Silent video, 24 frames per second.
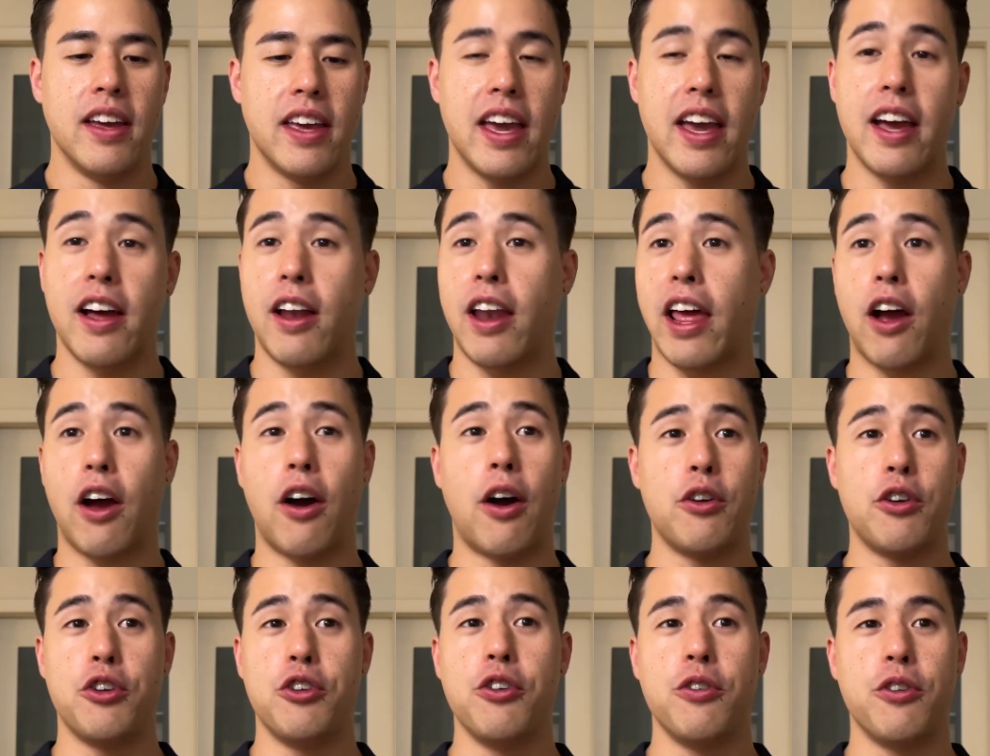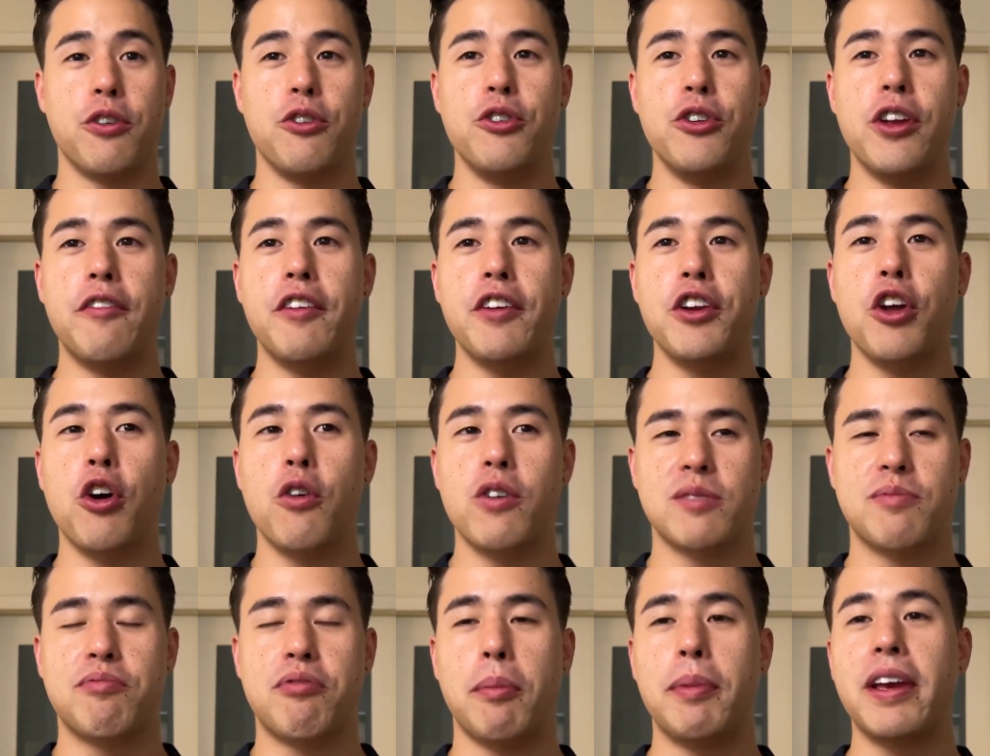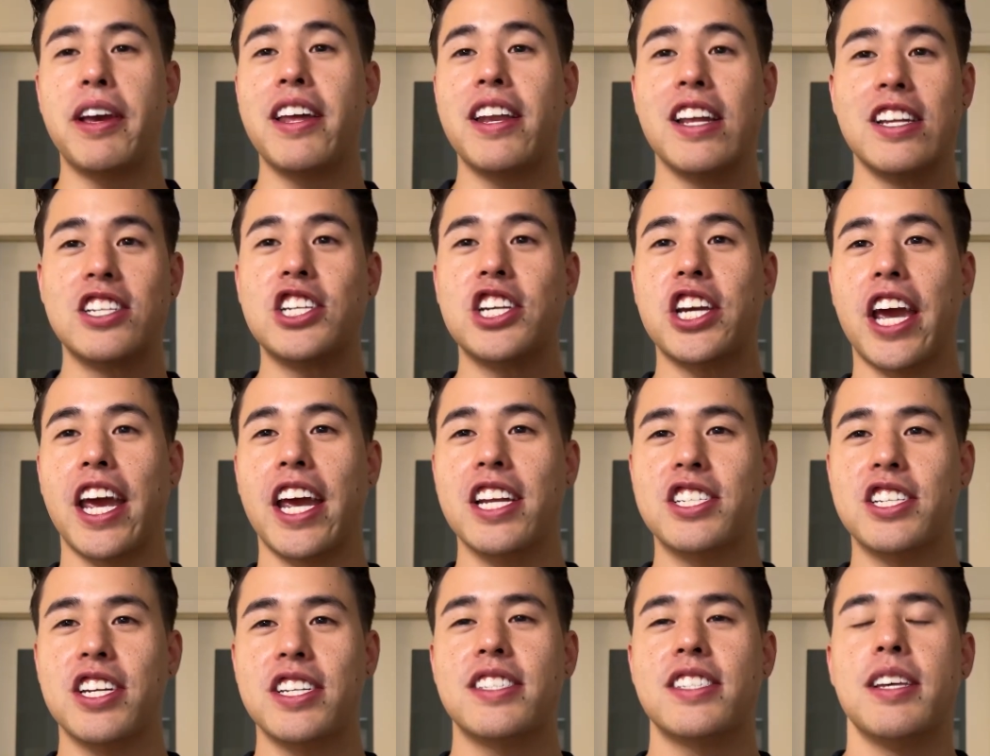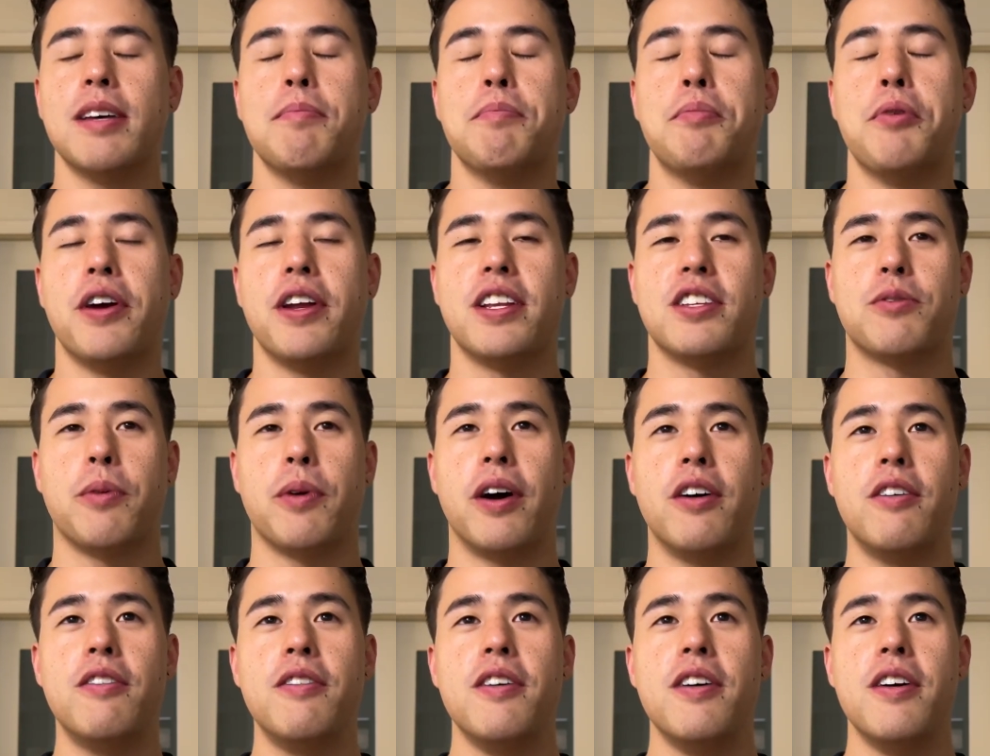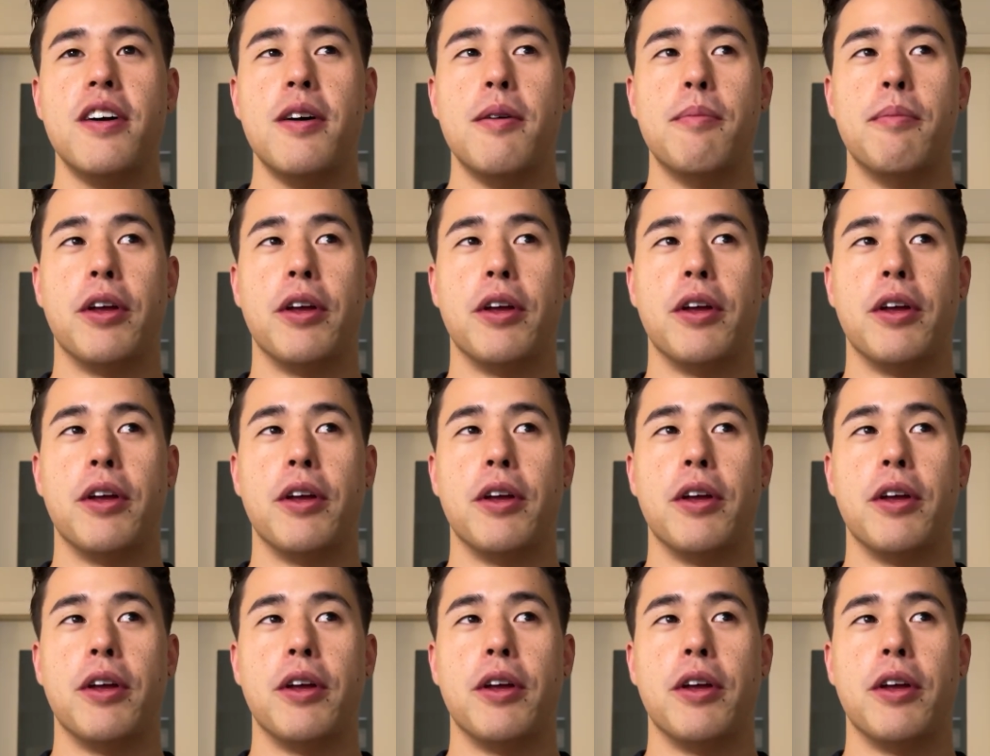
Yeah, like you never know. It's probably going to change at some point as well.